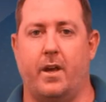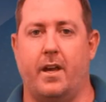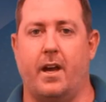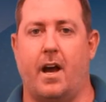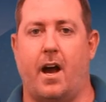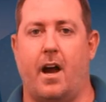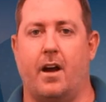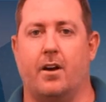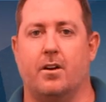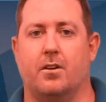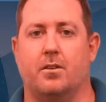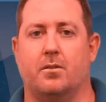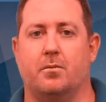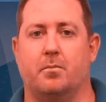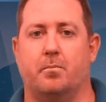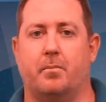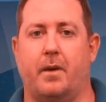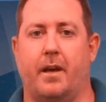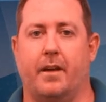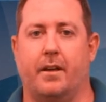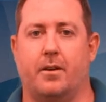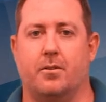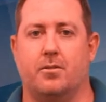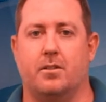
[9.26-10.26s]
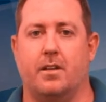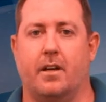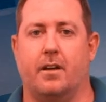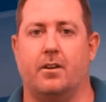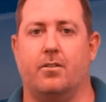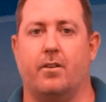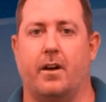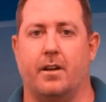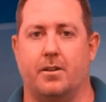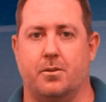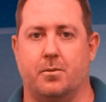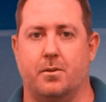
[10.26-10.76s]
We hire Pennco
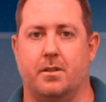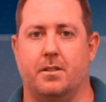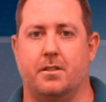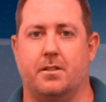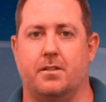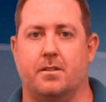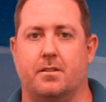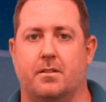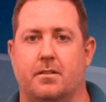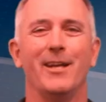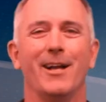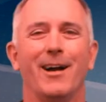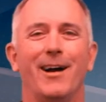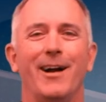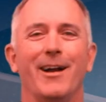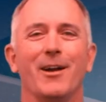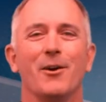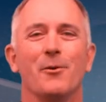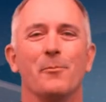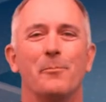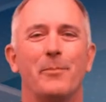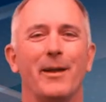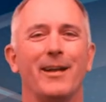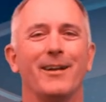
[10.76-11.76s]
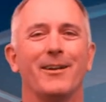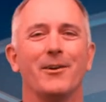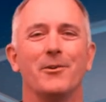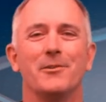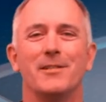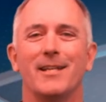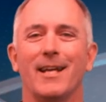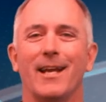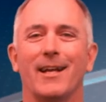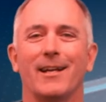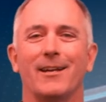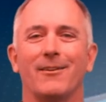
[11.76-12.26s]
Tech graduates. We hire
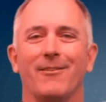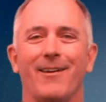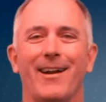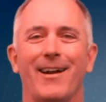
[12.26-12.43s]
Pennco Tech